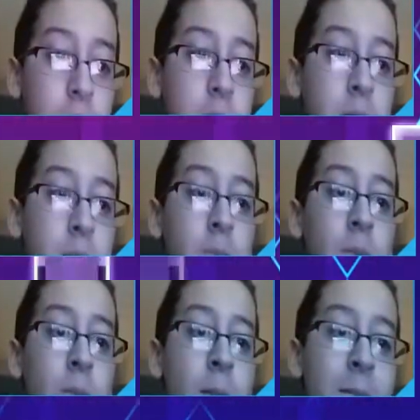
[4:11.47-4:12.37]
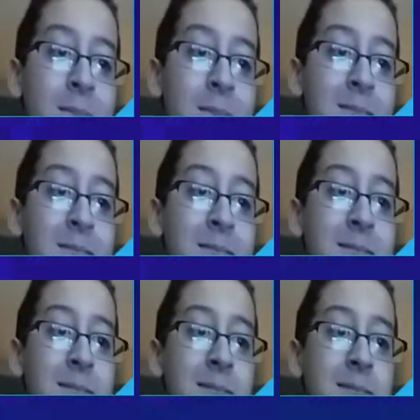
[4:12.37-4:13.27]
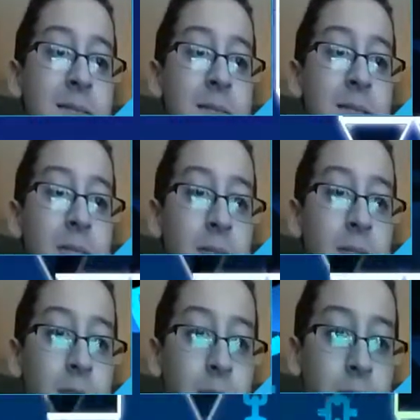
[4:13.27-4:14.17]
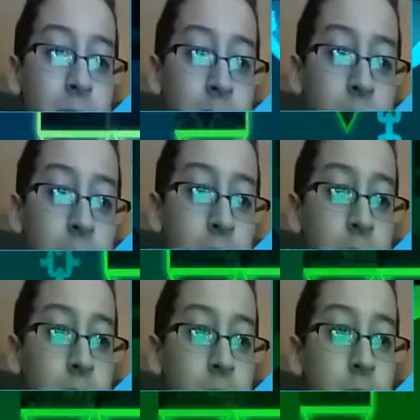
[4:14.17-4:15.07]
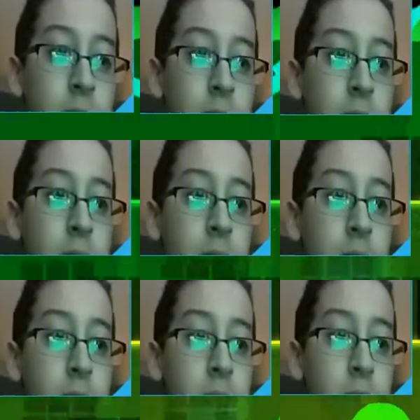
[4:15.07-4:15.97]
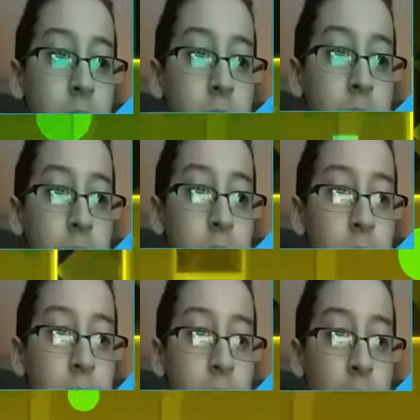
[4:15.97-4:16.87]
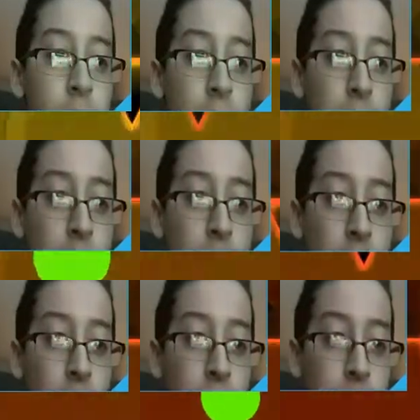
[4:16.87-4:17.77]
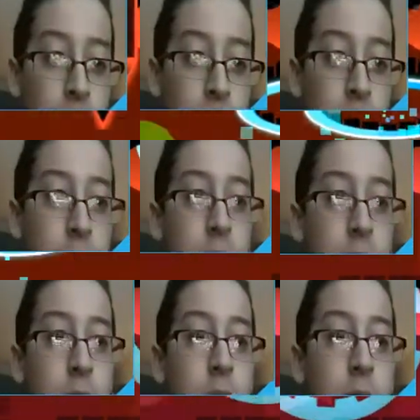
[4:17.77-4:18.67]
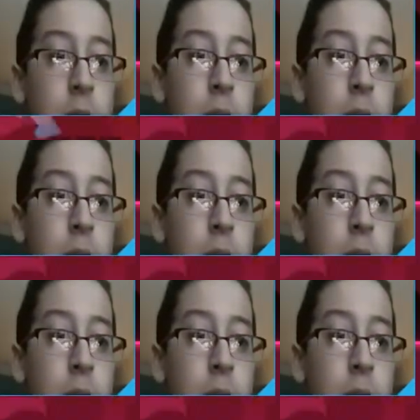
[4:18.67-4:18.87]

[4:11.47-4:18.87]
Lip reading: (no one is talking)